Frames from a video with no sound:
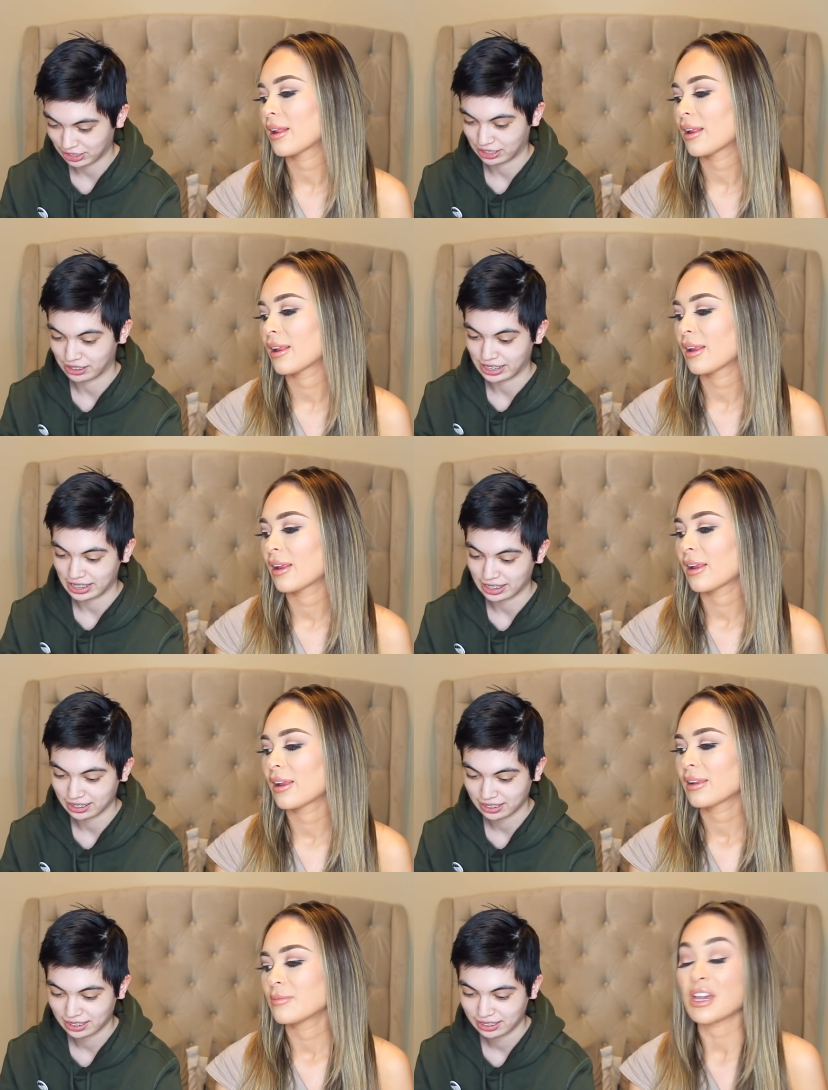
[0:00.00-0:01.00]
Speaker 1: a grenade.
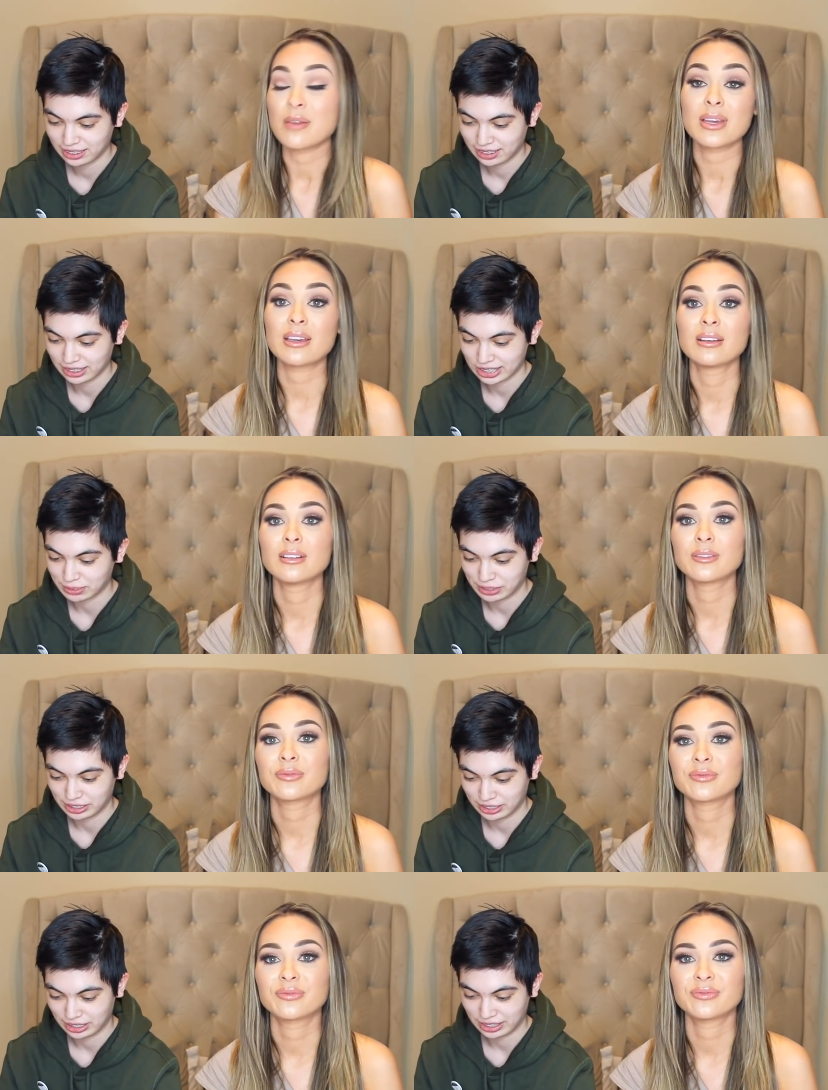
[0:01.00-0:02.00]
Maybe. Like
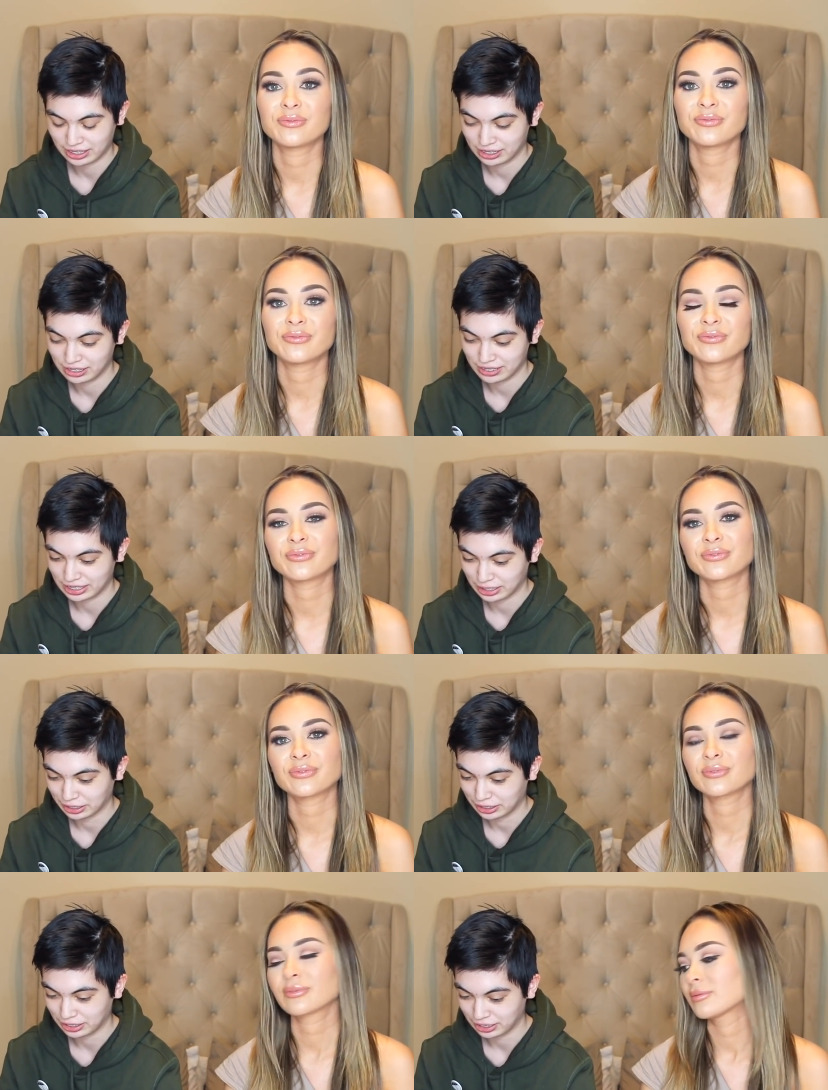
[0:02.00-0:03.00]
someone like undoing
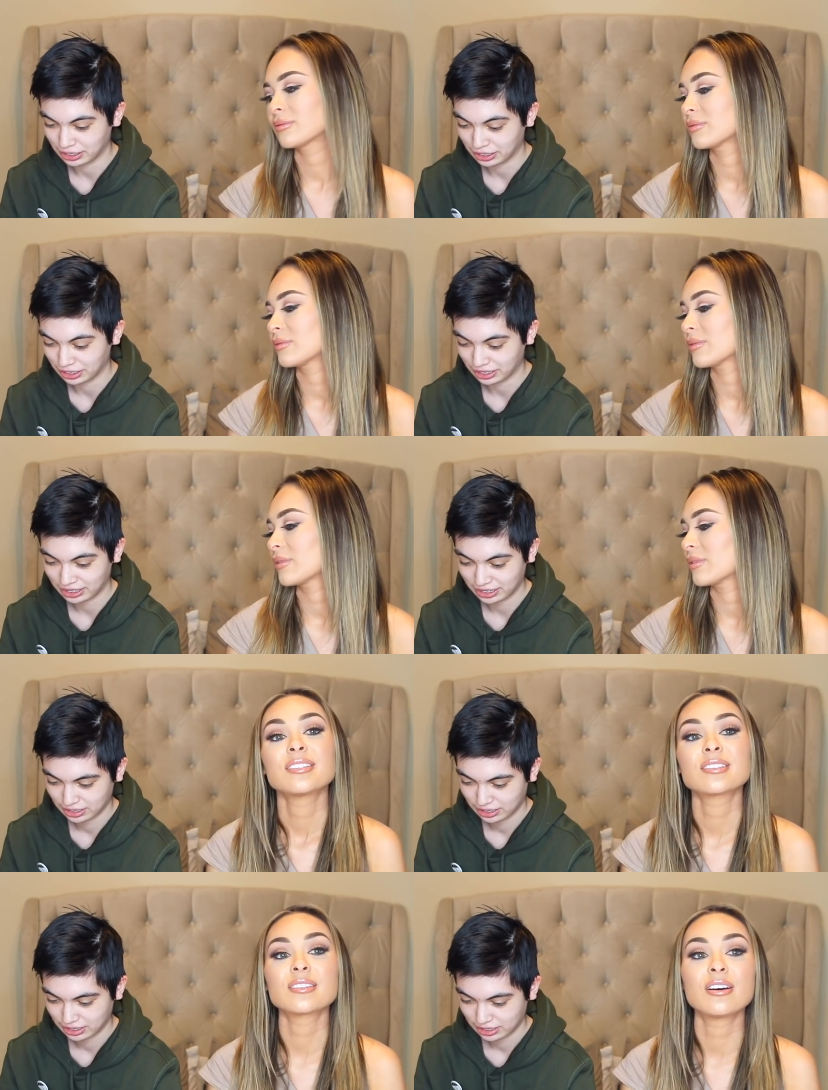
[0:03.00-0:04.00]
the hook.
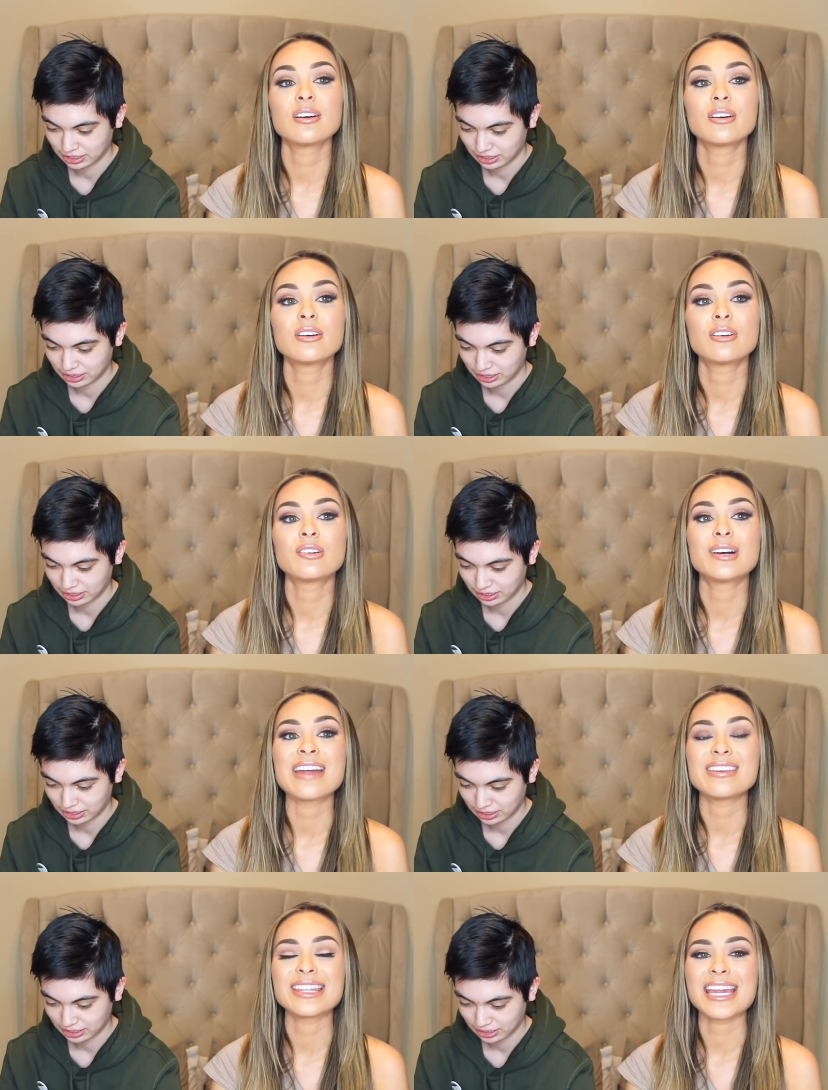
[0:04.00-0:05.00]

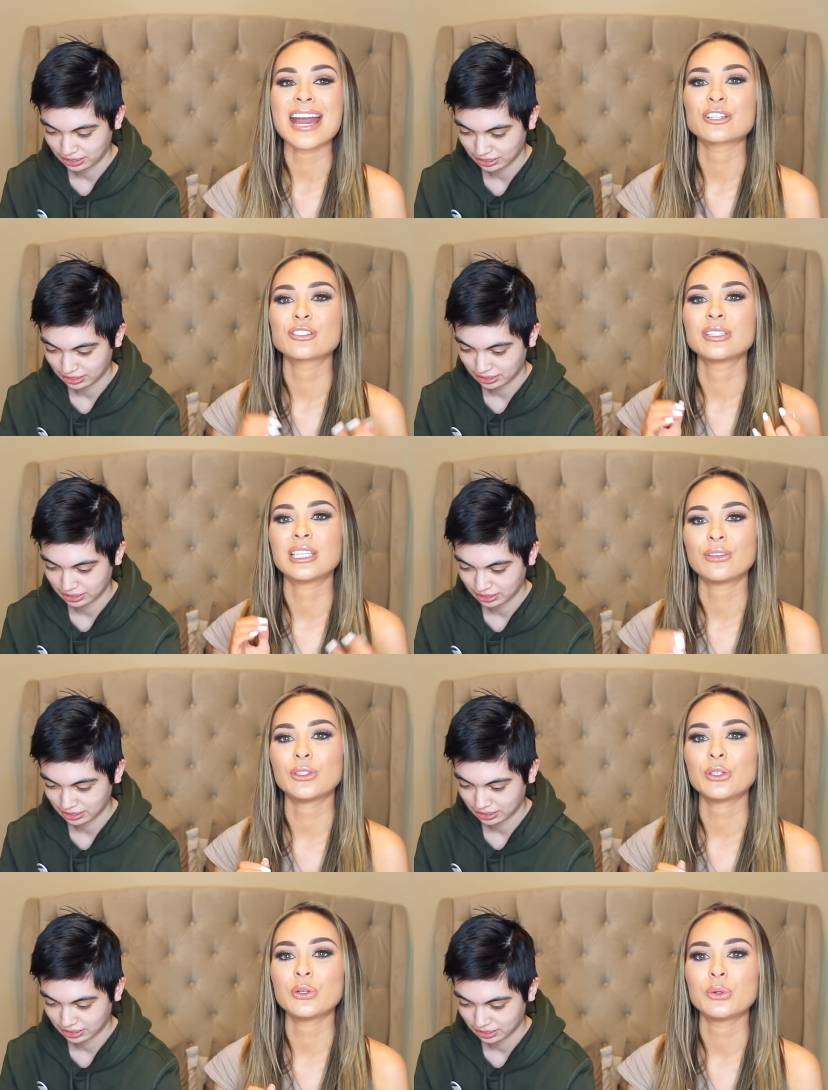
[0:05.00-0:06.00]
Speaker 2: So, and then they actually
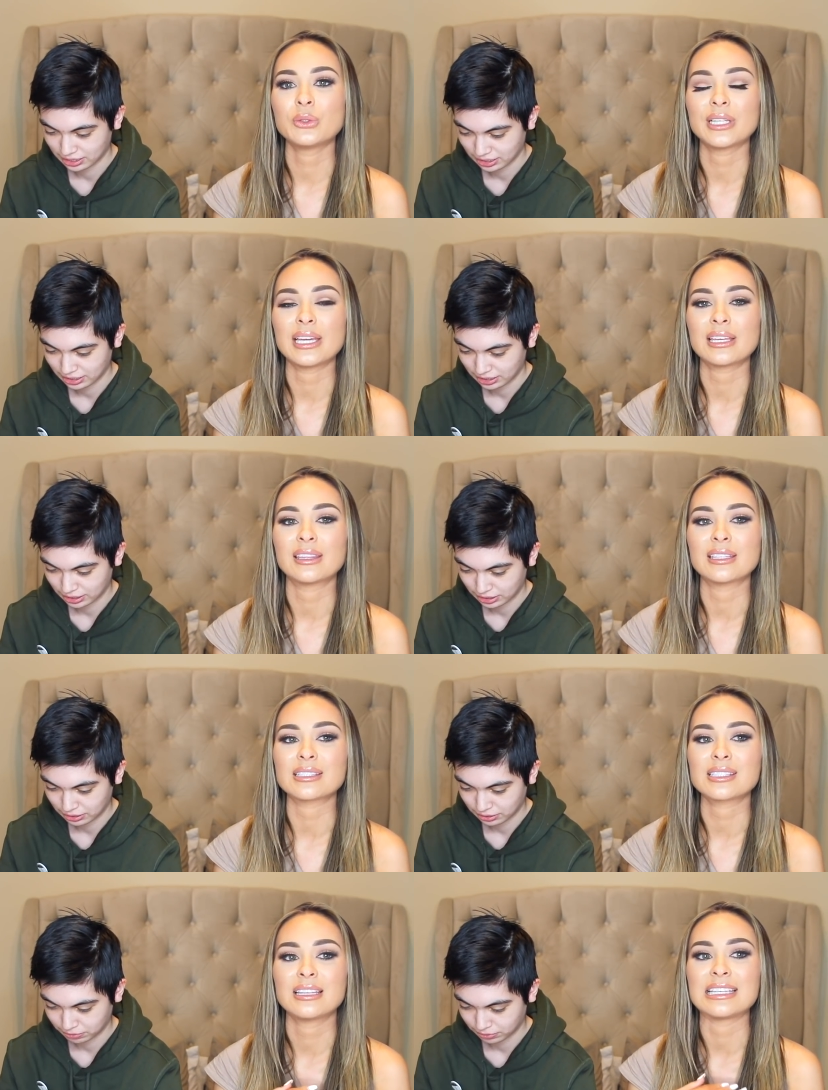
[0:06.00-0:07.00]
give you like
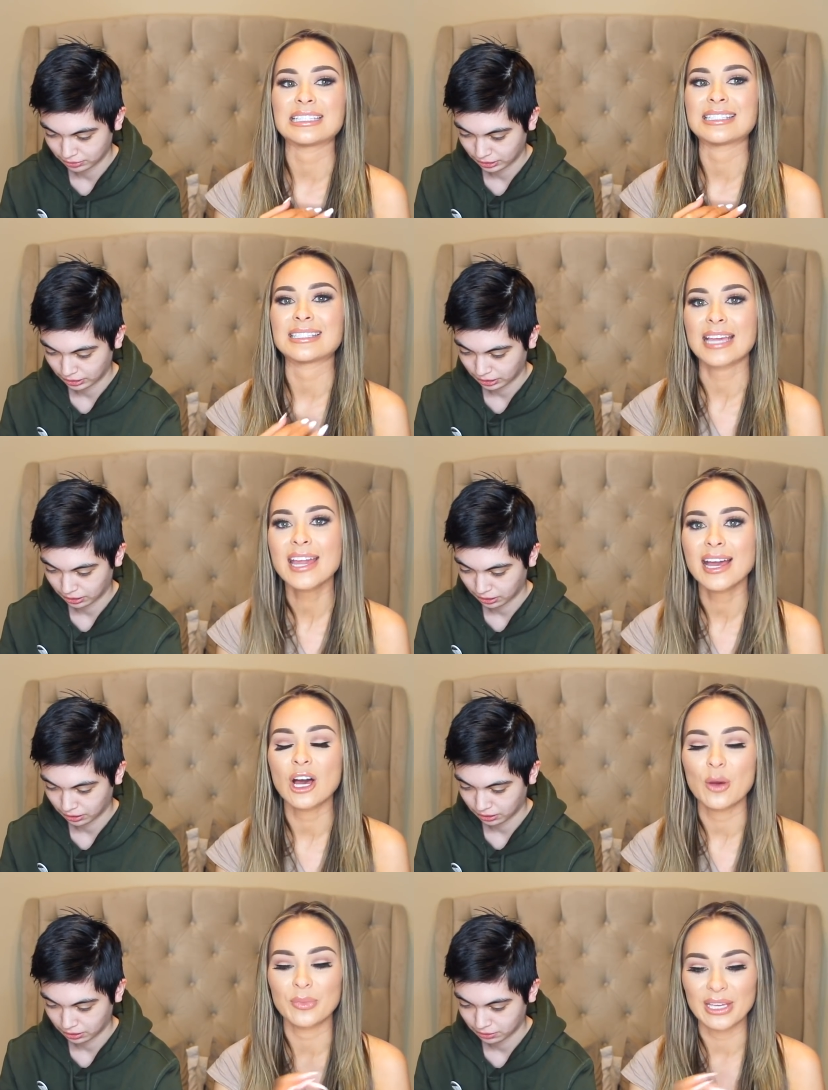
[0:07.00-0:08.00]
this
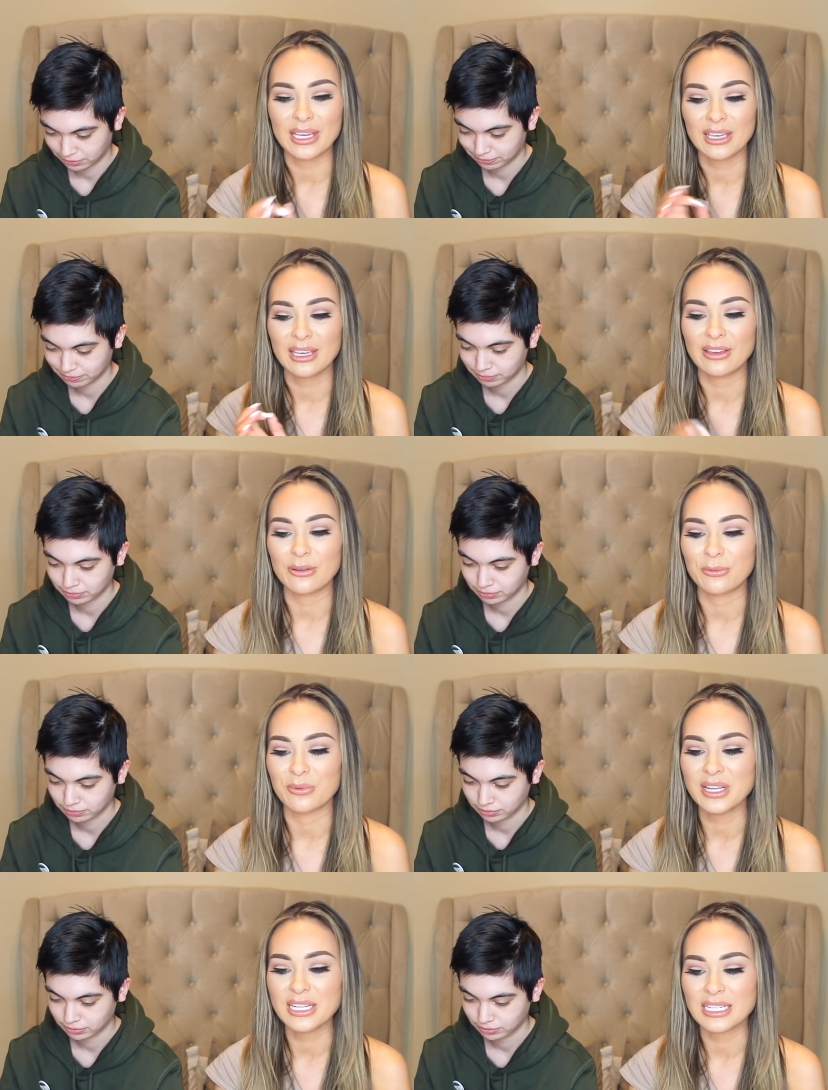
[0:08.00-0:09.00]
exam, like a
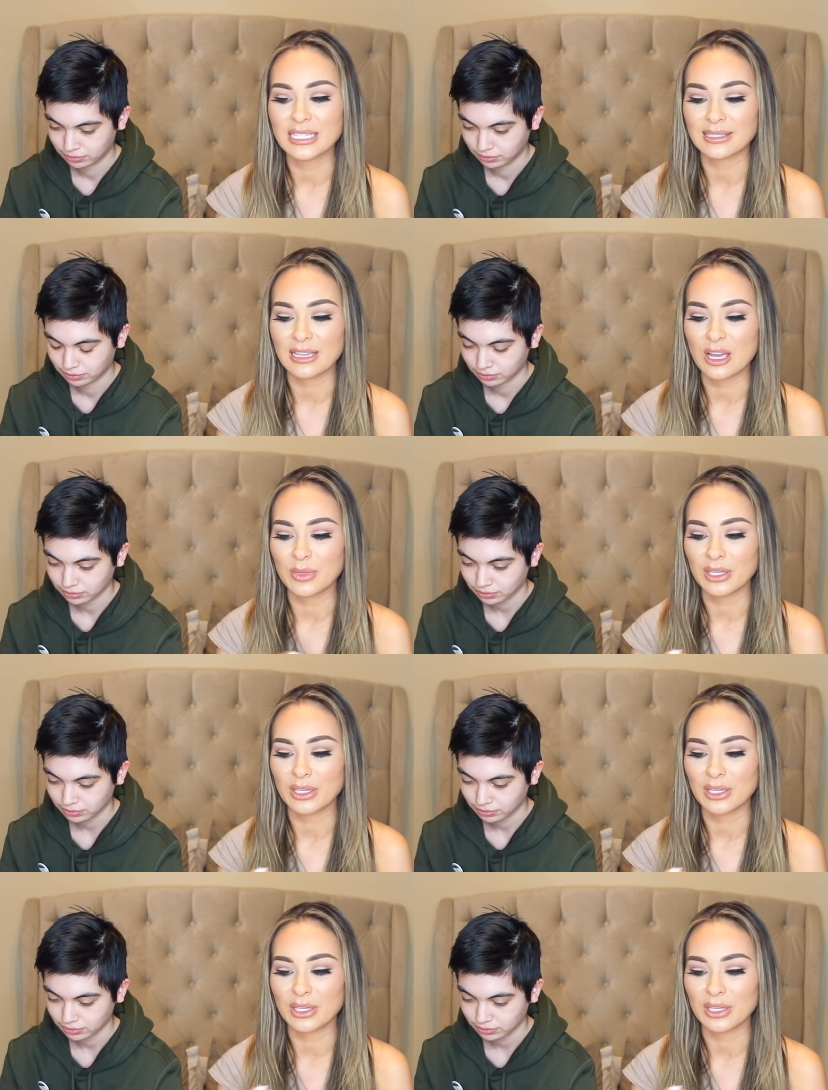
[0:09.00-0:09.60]
written exam,